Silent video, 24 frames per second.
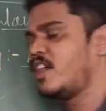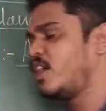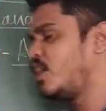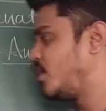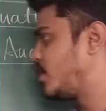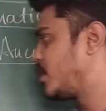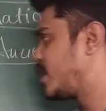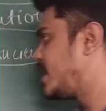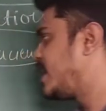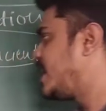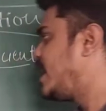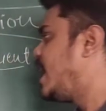
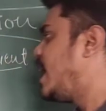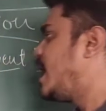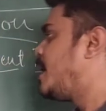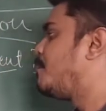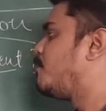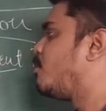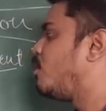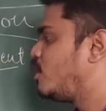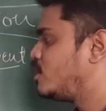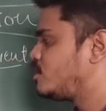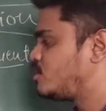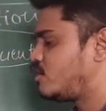Okay,
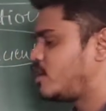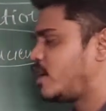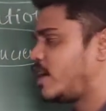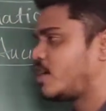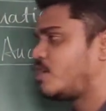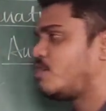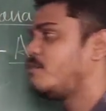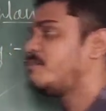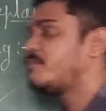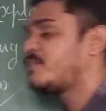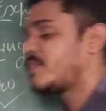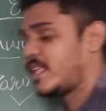
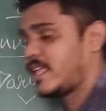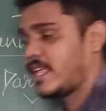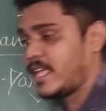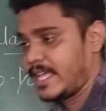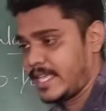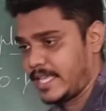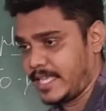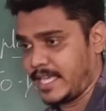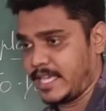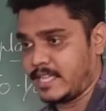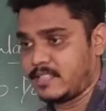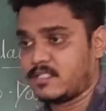
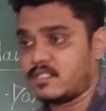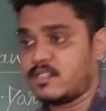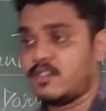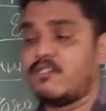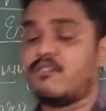Mohenjo-daro. Yes.